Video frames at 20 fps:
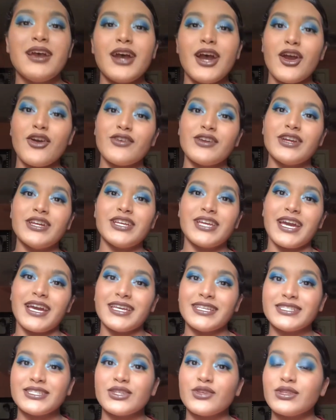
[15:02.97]
Alright
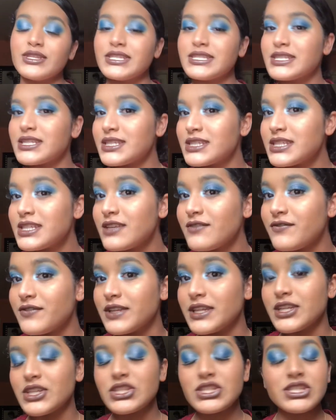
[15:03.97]
guys, so this is the
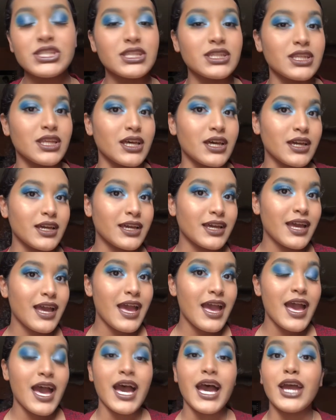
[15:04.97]
finished look.
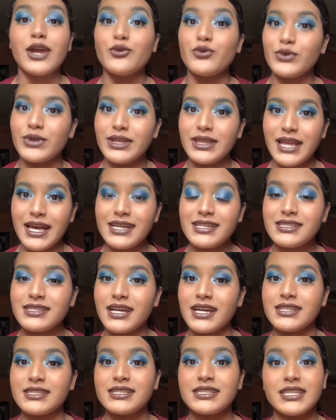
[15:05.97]
I realized I
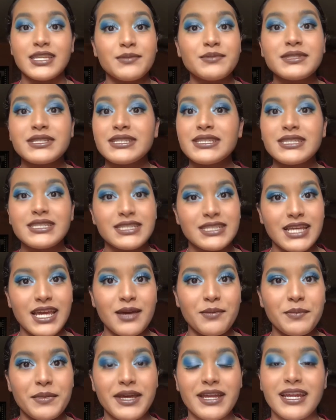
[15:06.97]
skipped a step
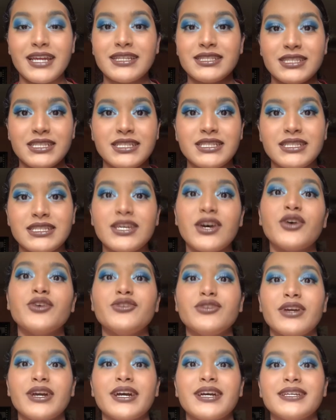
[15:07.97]
and I didn't tell you
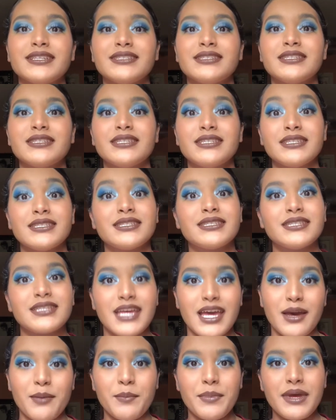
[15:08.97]
guys the
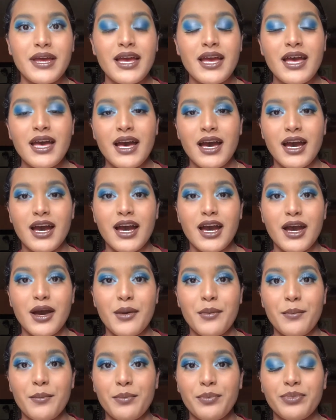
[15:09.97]
step.
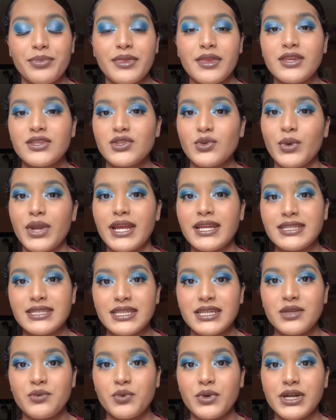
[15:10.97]
So what I
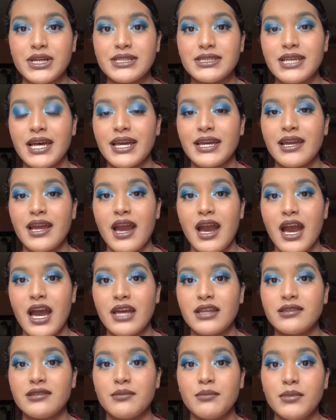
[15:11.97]
did was I got
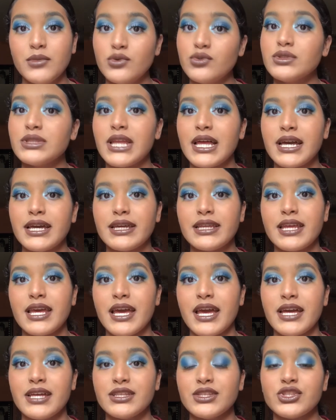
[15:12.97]
Moonlight
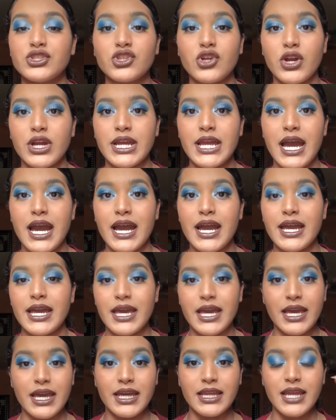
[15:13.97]
and Starry Eye
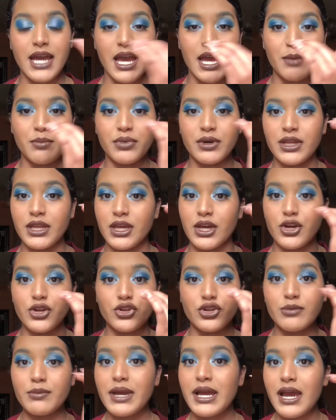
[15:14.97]
and I put it under
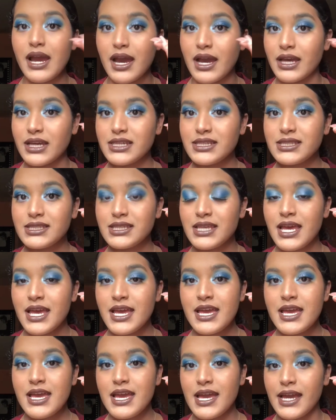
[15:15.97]
my eyes
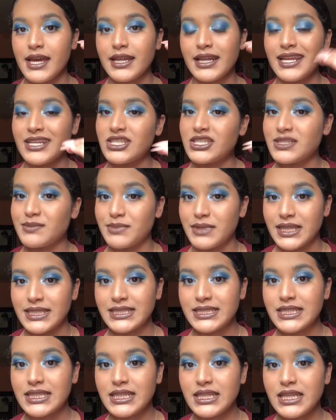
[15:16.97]
and I just
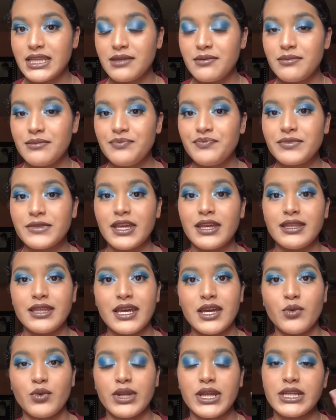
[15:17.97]
blended it in. And
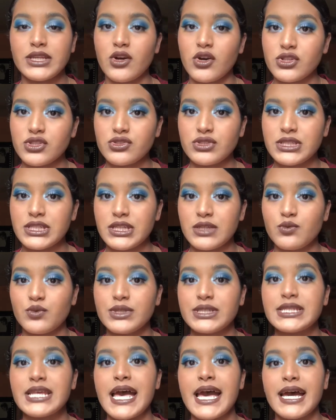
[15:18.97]
then what I also did
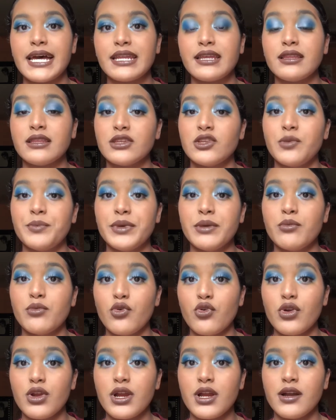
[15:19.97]
was add a little bit
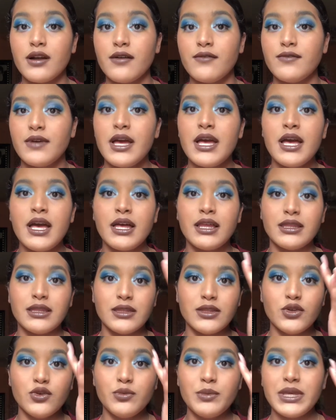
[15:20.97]
more of
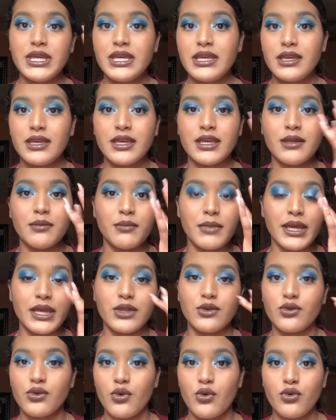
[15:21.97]
Lumi in my
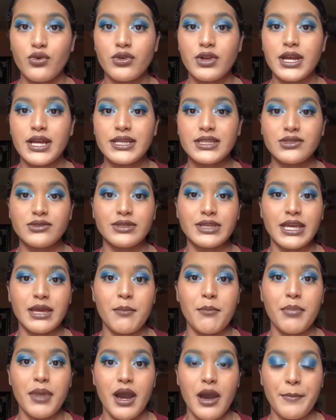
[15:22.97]
inner corner eye so it can
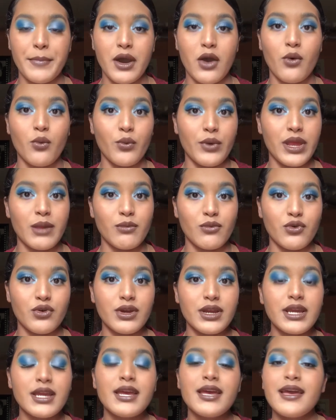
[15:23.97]
pop out way
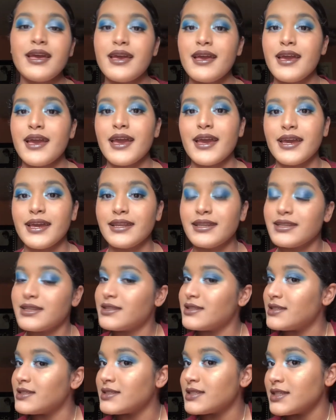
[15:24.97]
more. And
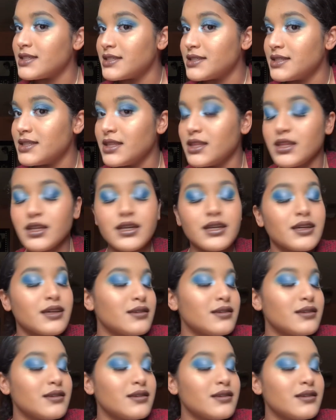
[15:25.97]
this is the look.